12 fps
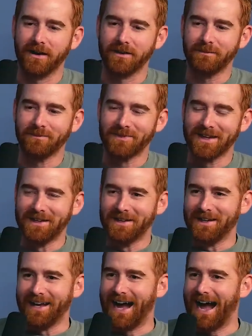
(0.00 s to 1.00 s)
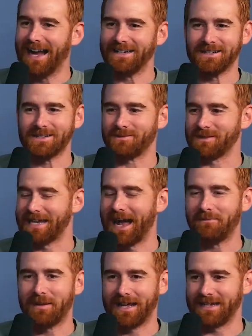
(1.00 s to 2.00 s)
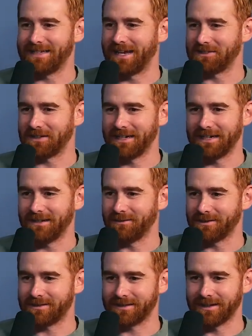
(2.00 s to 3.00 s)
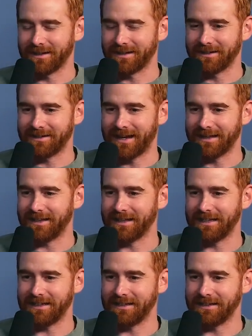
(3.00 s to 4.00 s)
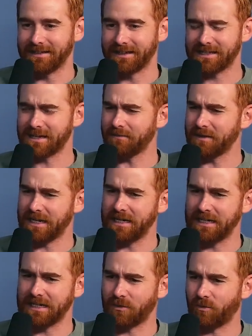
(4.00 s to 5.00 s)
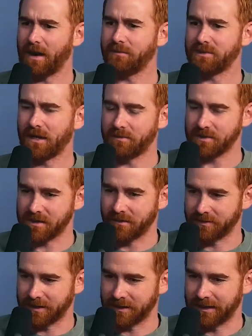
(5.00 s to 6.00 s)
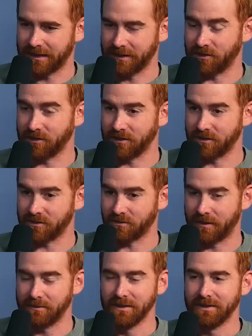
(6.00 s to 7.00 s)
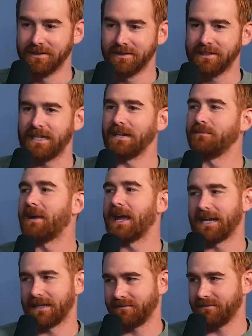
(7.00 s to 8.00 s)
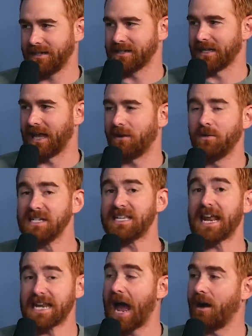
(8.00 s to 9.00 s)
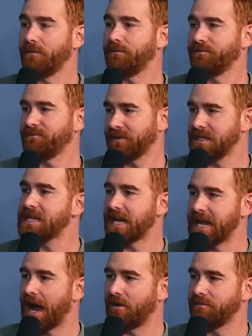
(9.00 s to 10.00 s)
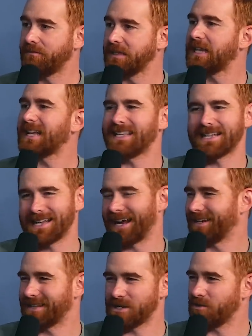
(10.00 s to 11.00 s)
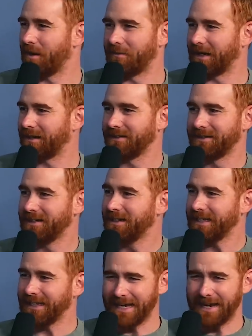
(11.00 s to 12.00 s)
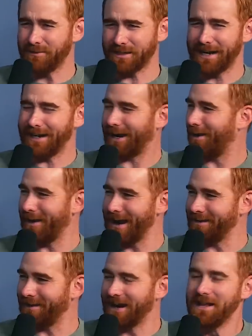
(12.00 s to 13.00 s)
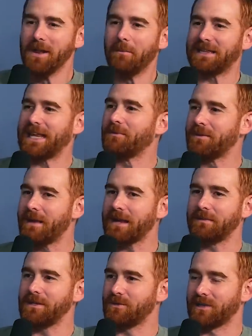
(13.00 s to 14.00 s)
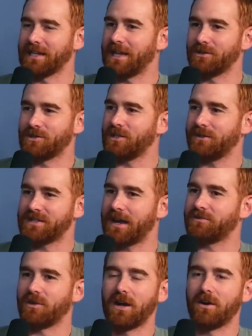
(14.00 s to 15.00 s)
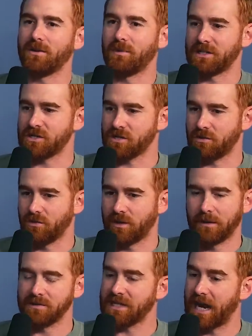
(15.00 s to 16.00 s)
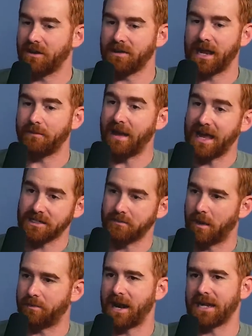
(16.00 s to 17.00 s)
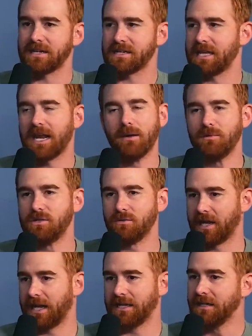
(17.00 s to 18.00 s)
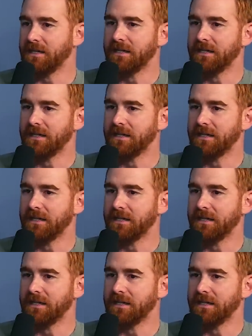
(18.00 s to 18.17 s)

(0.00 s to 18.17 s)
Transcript: Yeah. I just was not paying attention, and he was. I think he had cramped up or something, and he couldn't swim. Wow. He made it. He's alive. He's dead now. He's dead now. Yeah, that's not going to swim. But he was old, right? Yeah, he was going to go anyway. Right. But they would make me do the later shifts after I already went to school and I was tired and I had basketball practice, and then I would do like